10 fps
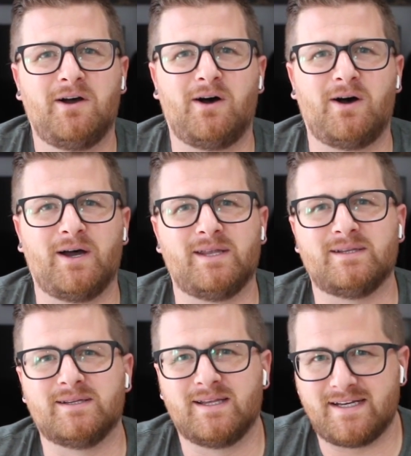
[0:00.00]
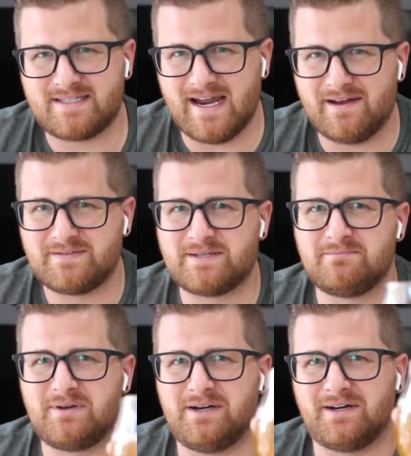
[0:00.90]
on Let's Have
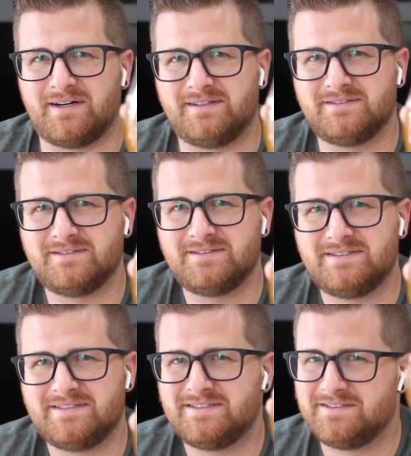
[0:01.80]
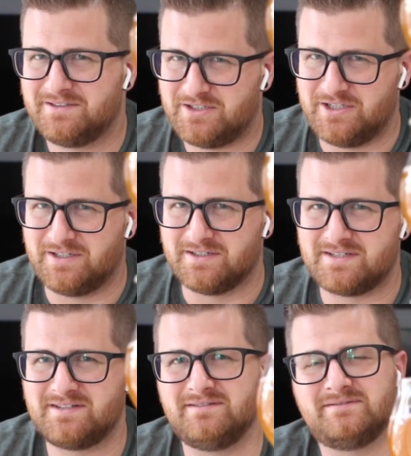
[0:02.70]
Some Beer.
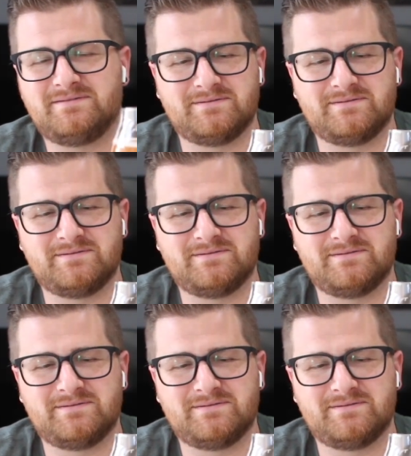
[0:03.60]
Cheers.